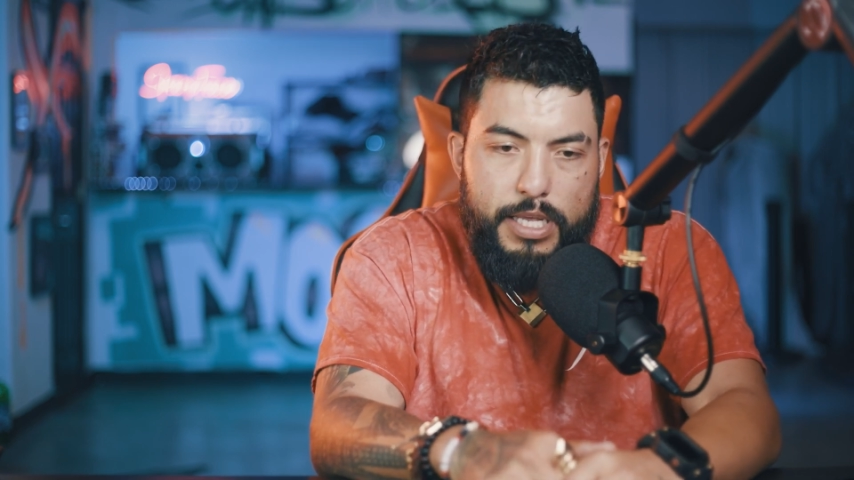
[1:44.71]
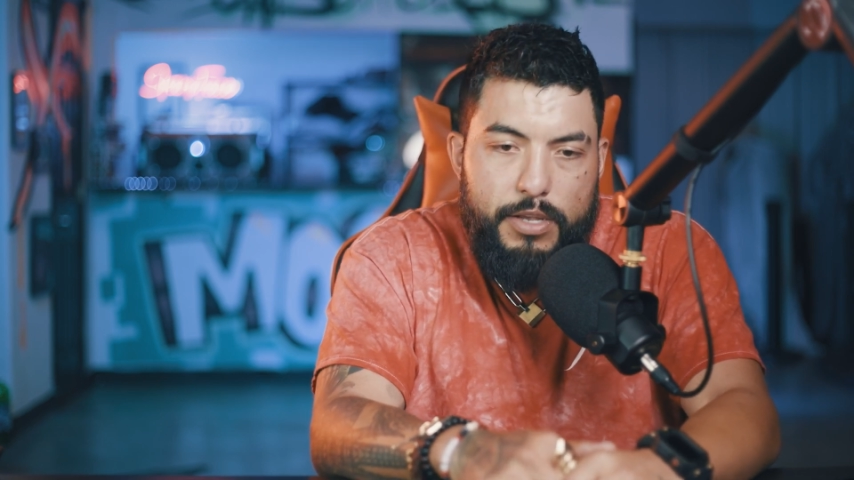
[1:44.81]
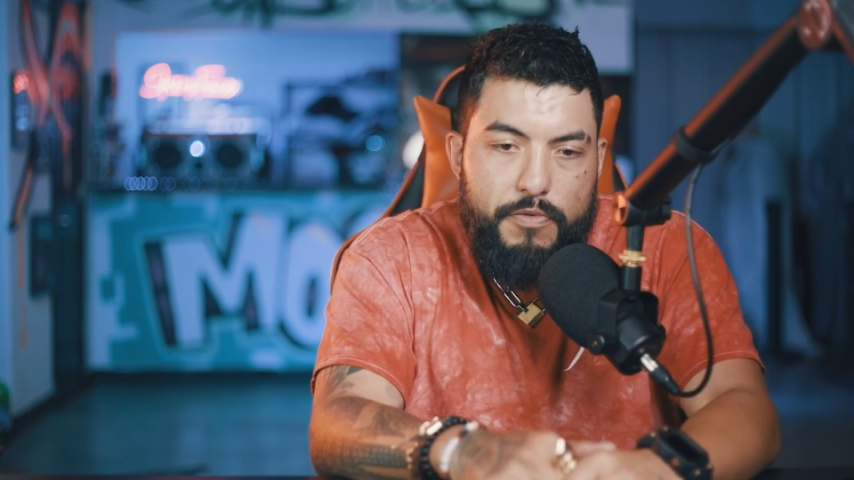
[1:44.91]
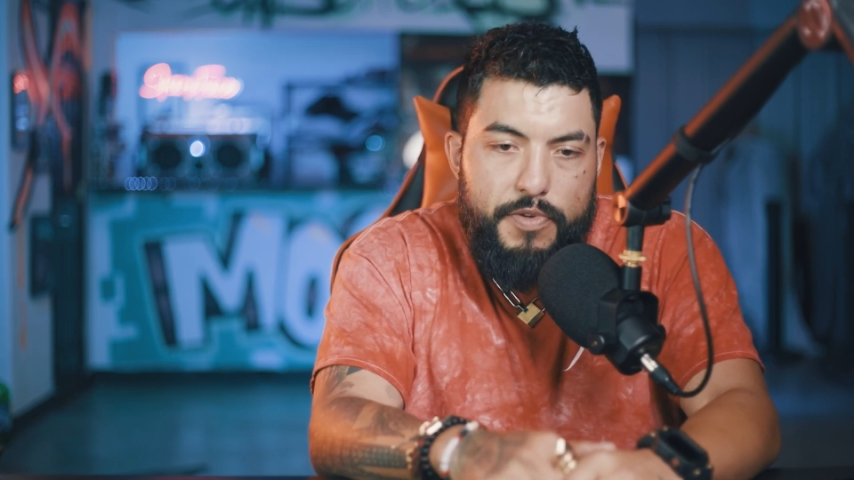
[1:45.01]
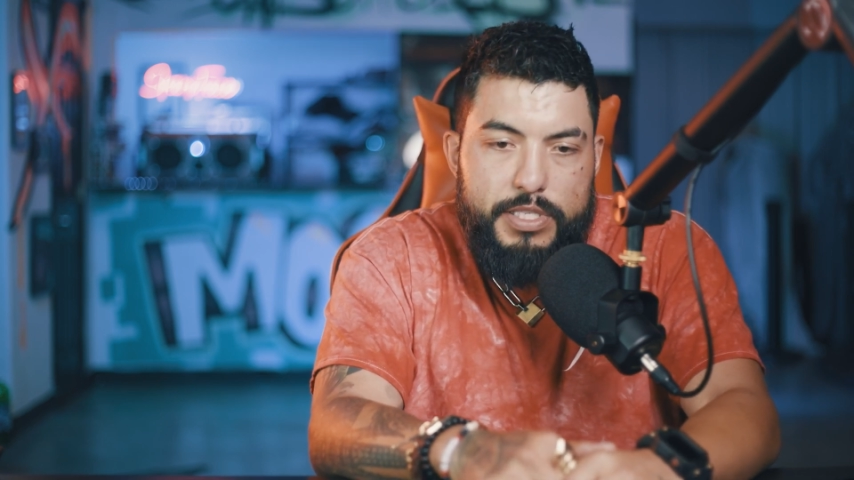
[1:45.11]

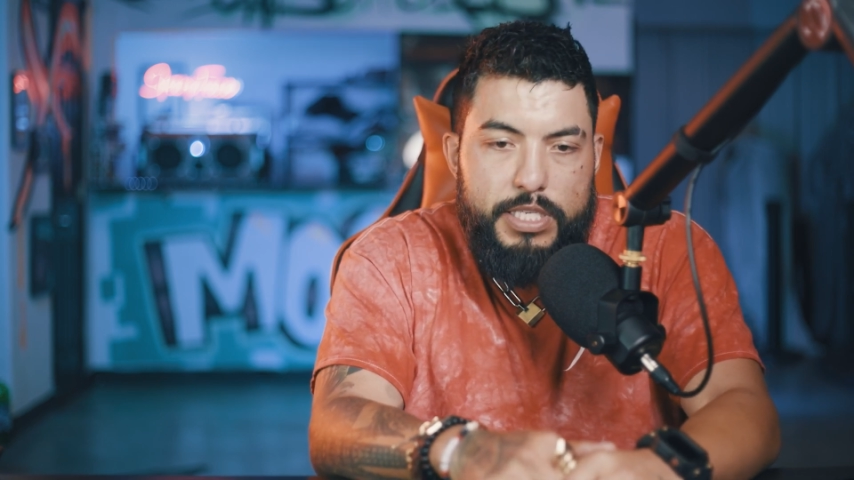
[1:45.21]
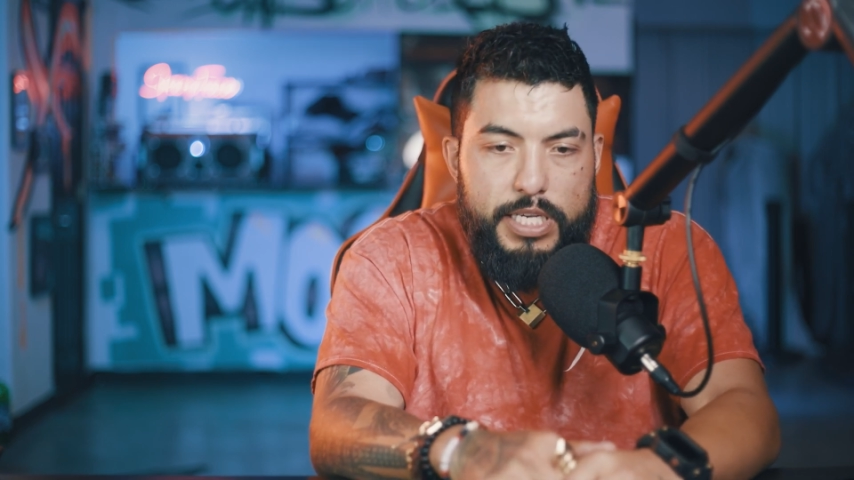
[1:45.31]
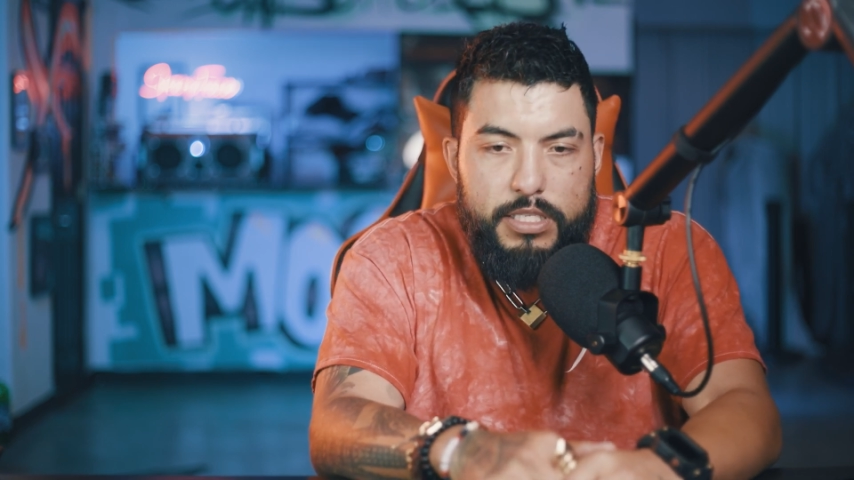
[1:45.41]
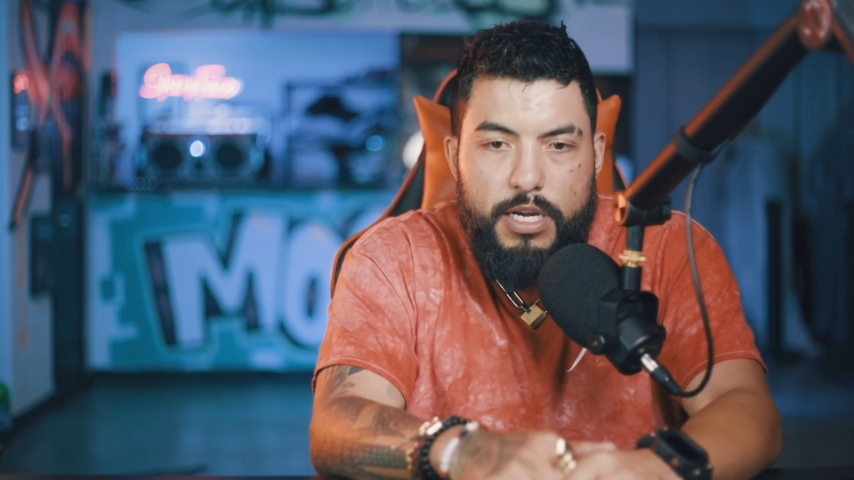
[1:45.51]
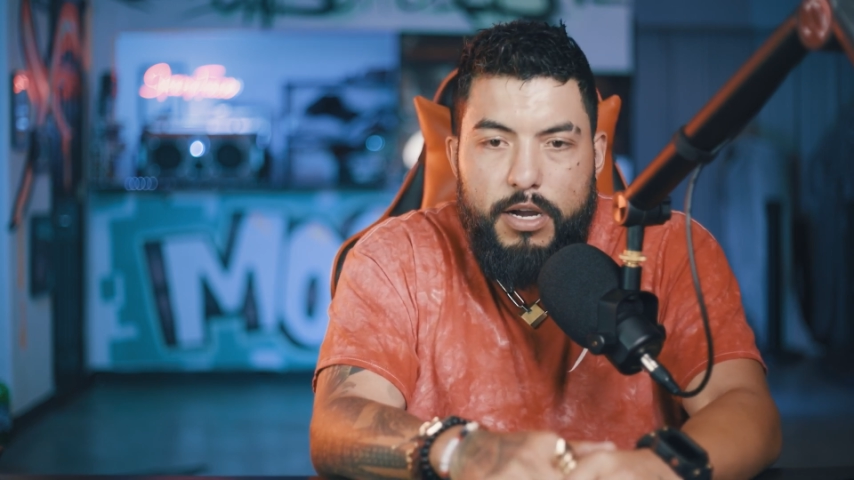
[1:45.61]
Thank you for the
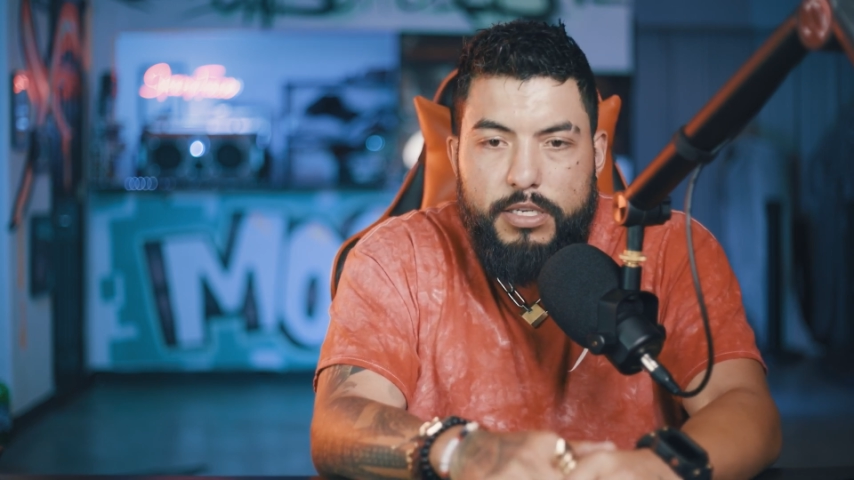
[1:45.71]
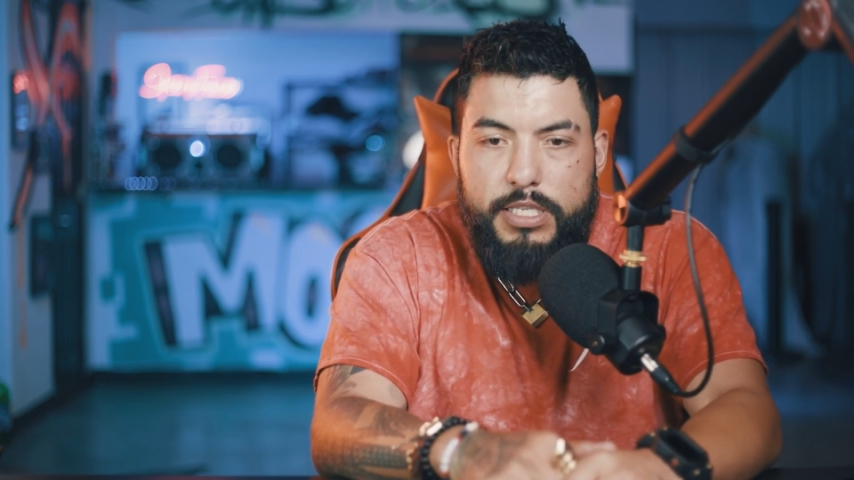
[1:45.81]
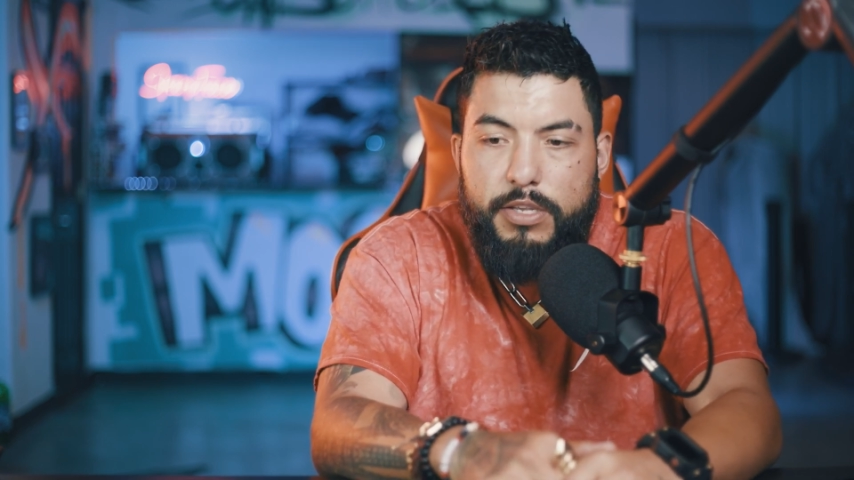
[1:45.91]
TikToks.